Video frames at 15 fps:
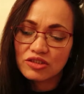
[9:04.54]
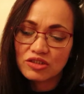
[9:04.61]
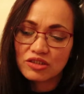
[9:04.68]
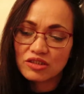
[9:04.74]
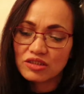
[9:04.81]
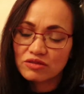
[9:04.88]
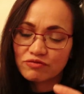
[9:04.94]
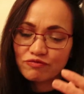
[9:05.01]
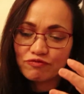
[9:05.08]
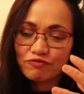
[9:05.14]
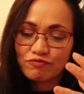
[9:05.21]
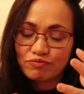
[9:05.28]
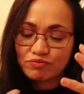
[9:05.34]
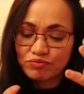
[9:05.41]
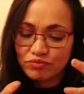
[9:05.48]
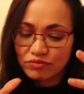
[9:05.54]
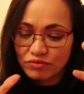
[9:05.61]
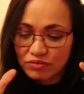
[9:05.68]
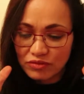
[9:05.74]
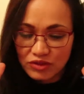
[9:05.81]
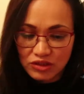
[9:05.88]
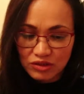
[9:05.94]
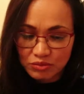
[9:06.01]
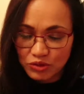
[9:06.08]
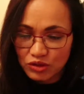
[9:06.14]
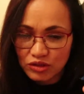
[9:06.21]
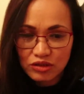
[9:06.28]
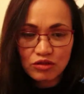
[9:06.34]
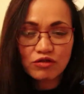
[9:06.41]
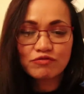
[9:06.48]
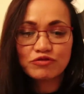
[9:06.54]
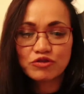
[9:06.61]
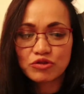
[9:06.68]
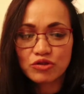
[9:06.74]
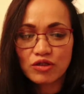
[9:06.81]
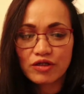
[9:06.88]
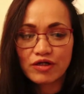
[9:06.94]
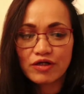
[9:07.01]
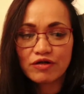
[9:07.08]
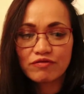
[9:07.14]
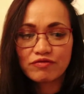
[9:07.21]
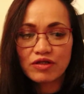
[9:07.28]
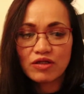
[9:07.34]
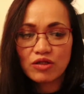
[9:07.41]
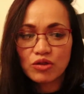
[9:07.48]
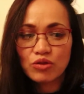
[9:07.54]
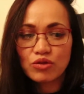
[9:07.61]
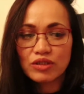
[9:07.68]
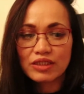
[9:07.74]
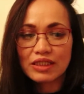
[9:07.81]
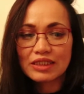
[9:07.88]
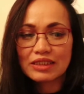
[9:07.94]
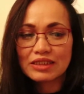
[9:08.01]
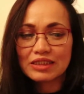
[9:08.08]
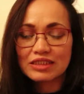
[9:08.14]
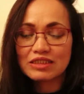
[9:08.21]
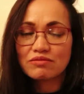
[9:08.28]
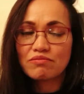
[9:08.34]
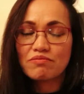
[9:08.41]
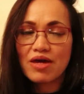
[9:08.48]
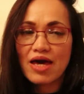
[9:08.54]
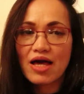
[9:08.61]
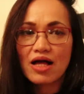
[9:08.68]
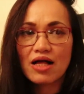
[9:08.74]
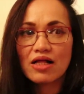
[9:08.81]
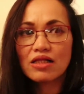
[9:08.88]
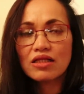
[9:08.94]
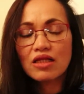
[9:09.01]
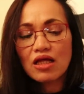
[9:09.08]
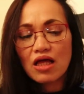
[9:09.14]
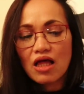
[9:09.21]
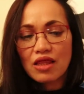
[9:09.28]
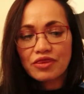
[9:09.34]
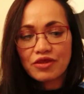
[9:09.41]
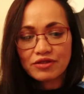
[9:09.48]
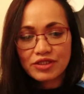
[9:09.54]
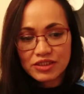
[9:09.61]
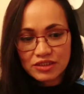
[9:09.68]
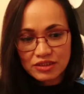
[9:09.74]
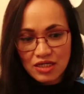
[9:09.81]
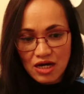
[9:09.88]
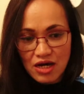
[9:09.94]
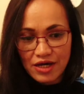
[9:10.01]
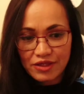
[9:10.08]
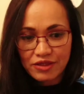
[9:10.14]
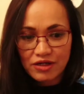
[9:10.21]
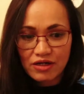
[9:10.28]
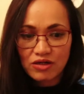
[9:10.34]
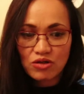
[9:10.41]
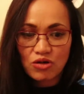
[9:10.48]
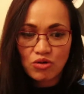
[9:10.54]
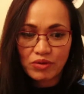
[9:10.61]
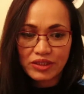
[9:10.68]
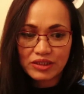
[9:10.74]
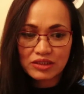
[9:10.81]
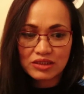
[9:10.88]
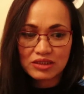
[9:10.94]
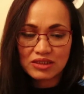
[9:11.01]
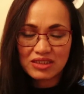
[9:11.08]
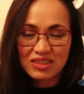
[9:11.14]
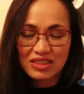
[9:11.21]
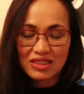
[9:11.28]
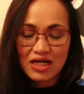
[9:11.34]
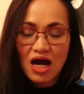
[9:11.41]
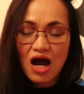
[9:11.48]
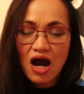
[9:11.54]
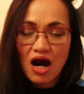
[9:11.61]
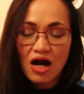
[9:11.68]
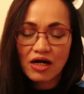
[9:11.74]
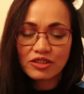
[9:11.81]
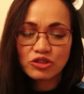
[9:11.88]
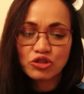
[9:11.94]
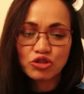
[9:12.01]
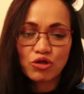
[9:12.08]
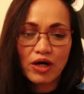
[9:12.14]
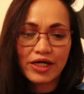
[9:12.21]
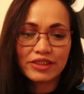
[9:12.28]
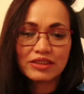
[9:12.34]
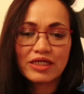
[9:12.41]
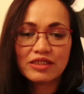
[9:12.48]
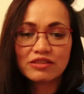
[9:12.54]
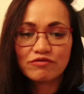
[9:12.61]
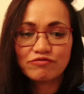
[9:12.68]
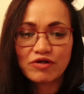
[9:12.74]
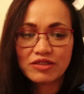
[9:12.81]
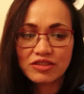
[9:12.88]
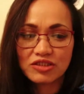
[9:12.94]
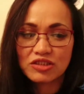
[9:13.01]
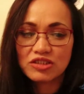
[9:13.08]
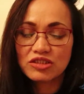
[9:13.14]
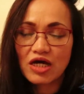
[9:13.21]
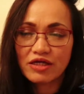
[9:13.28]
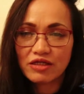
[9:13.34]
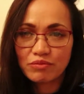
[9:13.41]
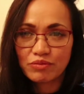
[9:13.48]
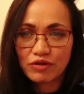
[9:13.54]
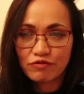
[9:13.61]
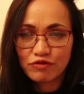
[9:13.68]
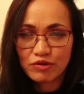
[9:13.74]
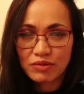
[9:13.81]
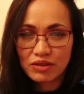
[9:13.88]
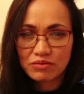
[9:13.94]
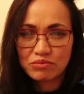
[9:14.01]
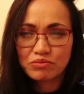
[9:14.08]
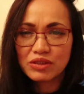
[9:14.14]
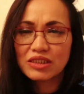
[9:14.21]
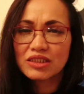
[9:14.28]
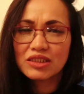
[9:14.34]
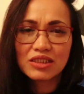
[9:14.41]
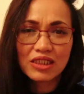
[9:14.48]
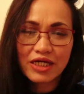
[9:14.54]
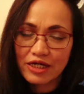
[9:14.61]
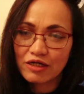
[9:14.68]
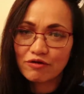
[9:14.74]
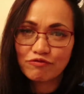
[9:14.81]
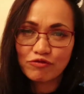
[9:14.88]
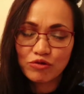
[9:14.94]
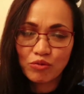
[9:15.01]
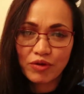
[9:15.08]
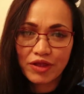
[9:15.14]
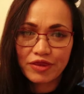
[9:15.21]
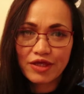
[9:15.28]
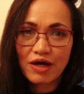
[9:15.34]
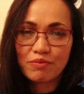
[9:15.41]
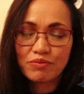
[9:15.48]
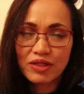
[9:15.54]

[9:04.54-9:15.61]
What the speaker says: Just observe and look, the smell, the design. They are always hard to identify, the designer perfume, and be careful with that.